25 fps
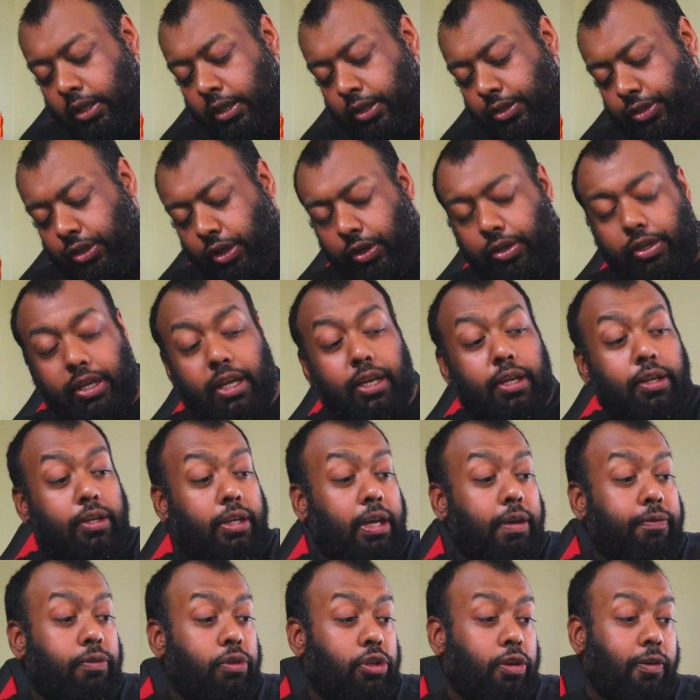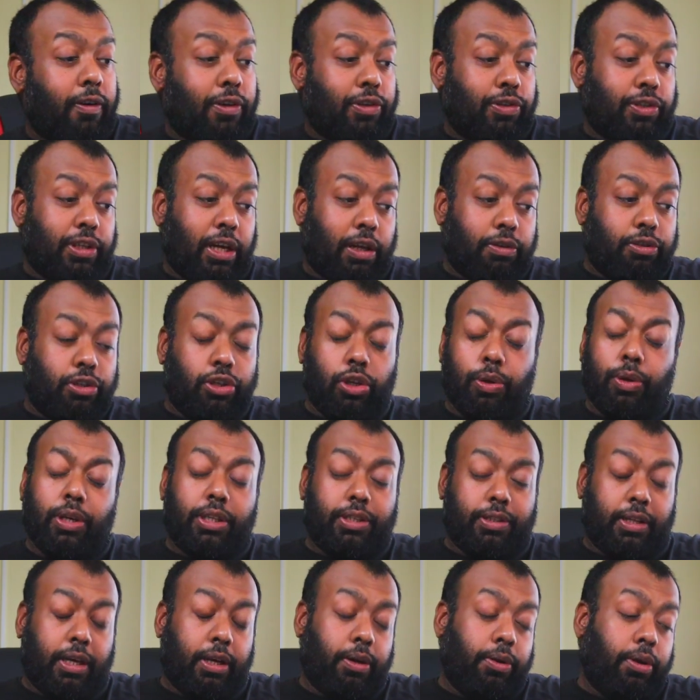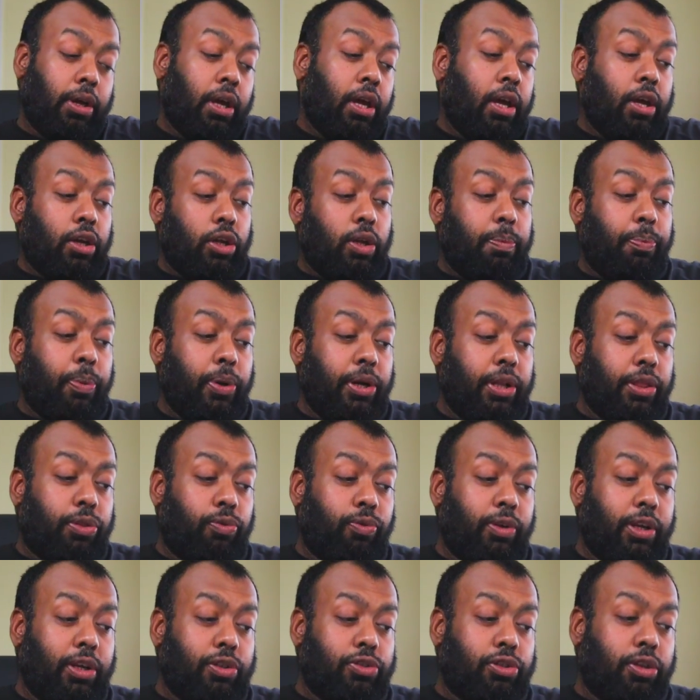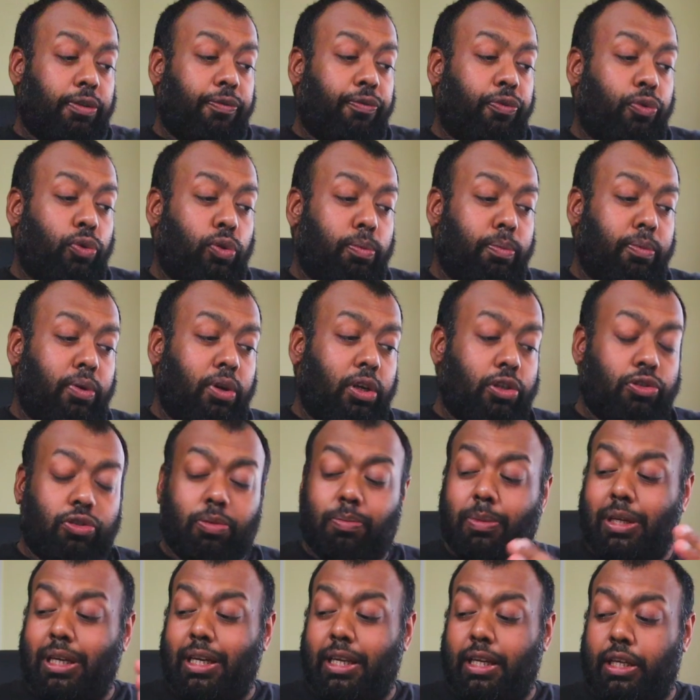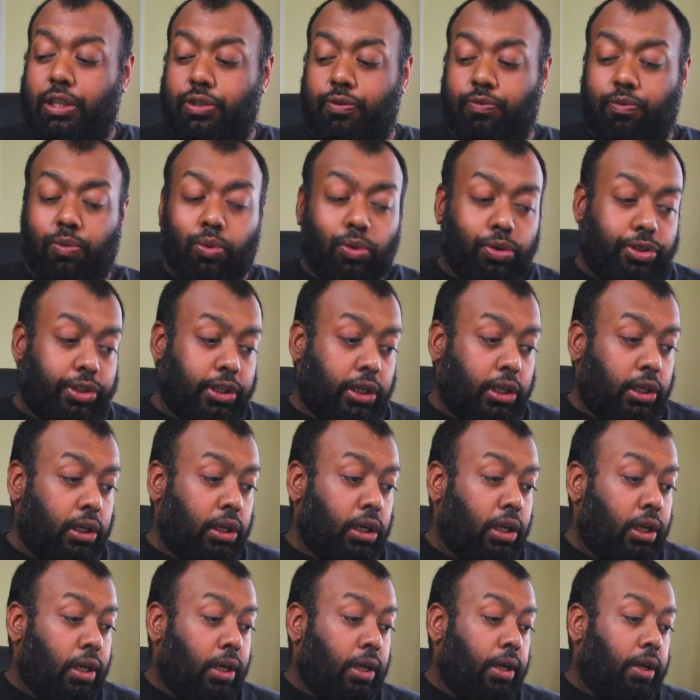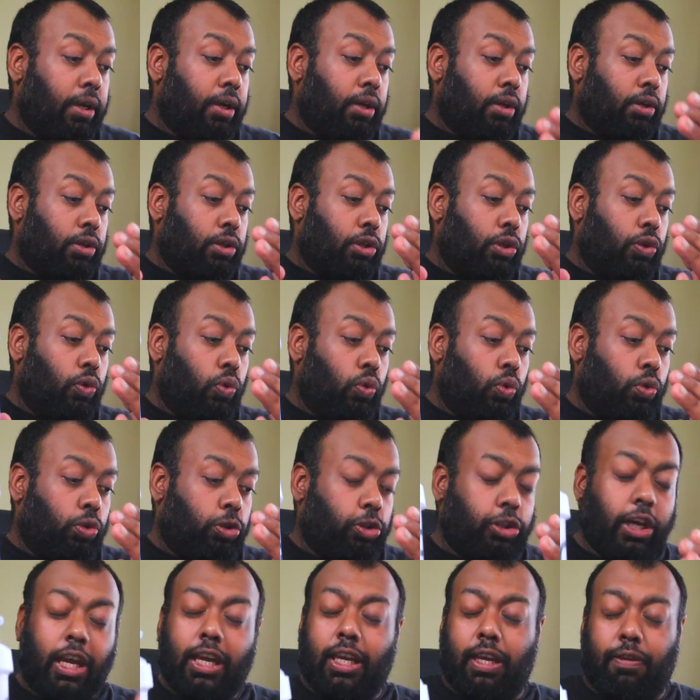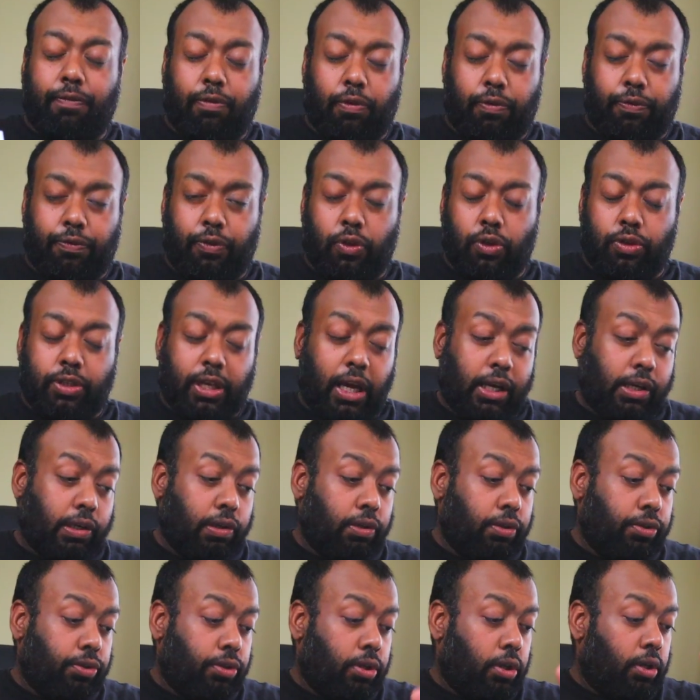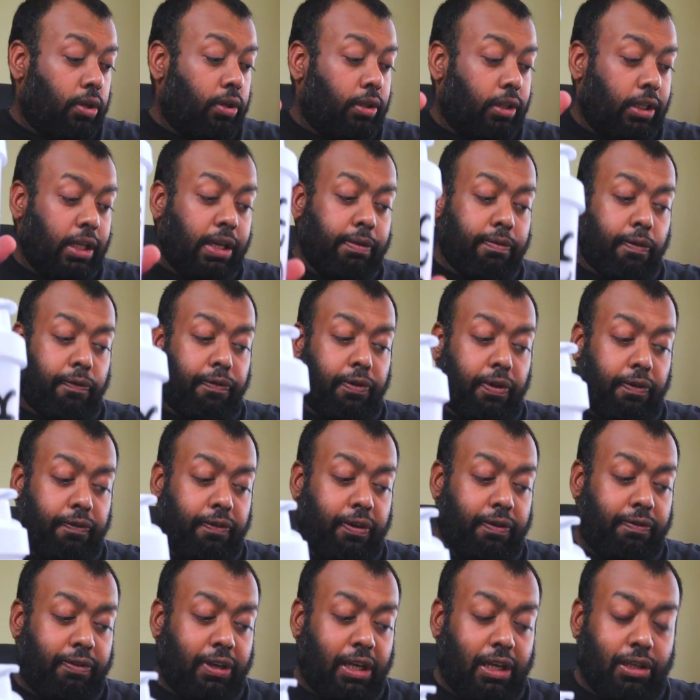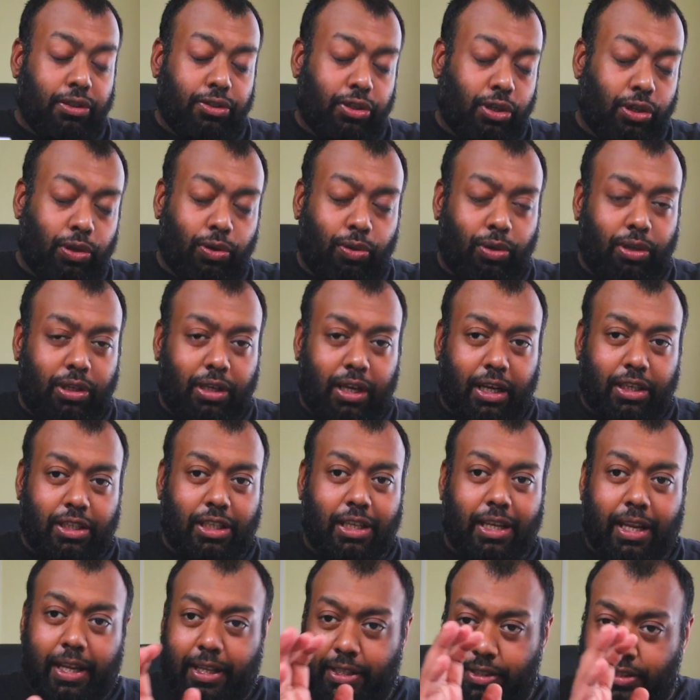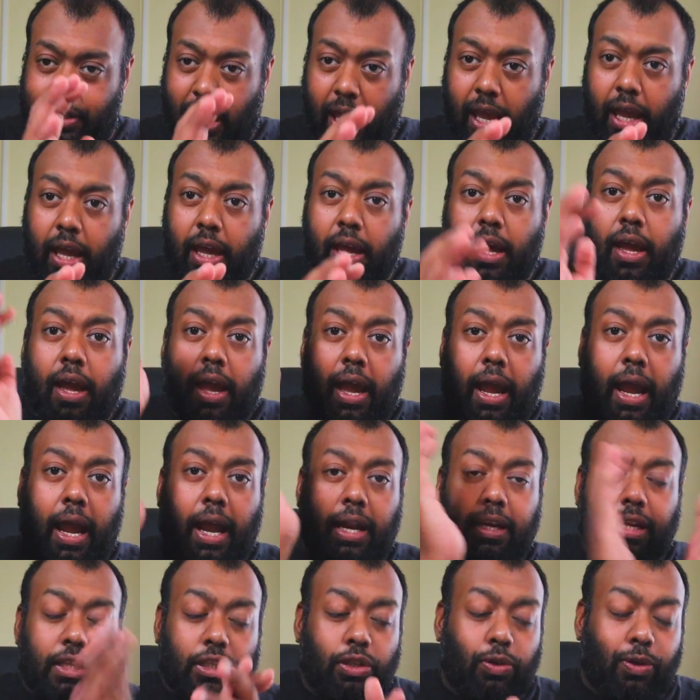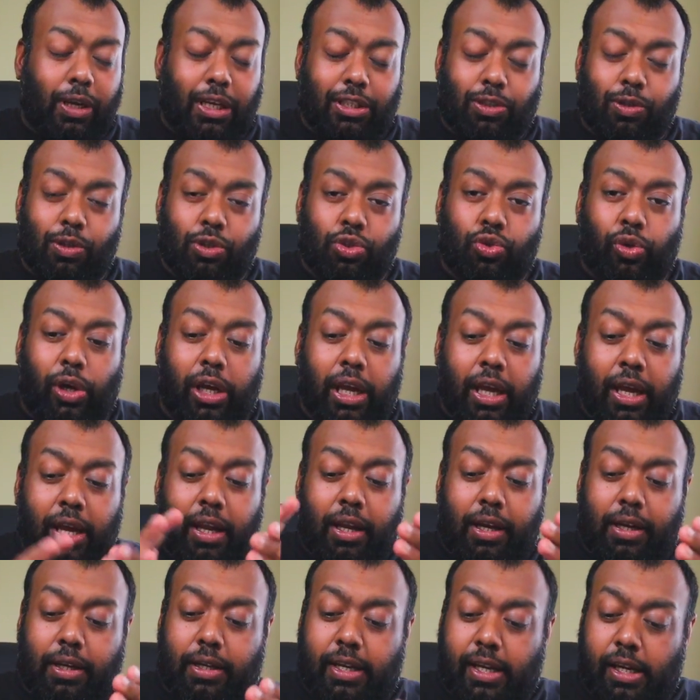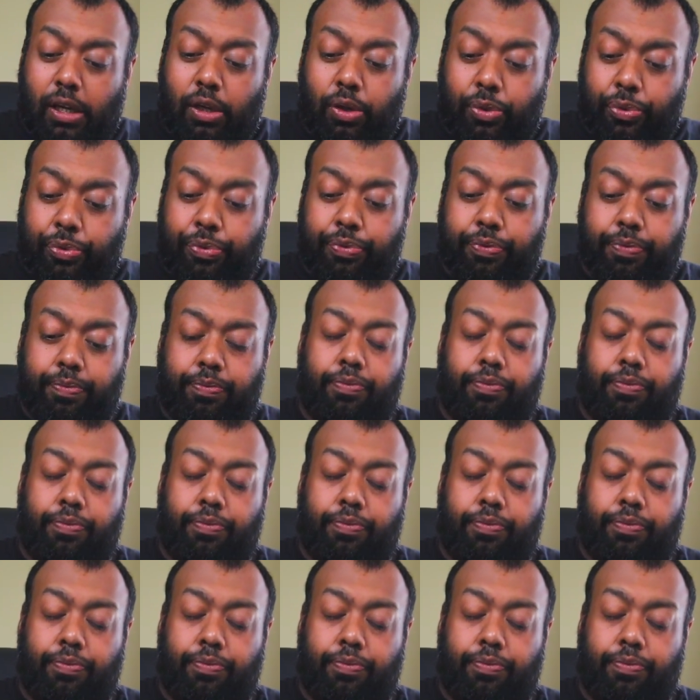So they give you directions how to do this though. You put in 300 to 400 milliliters of water, you shake it for a few seconds, leave it for 15 so you can actually let it set, and then you get to enjoy. Now,